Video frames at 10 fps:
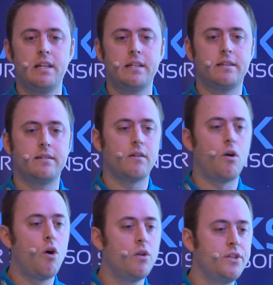that
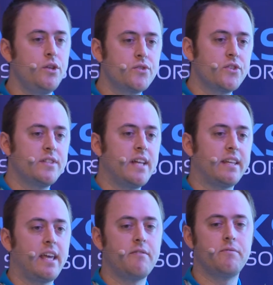all the users that
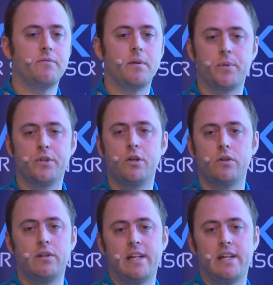have a particular,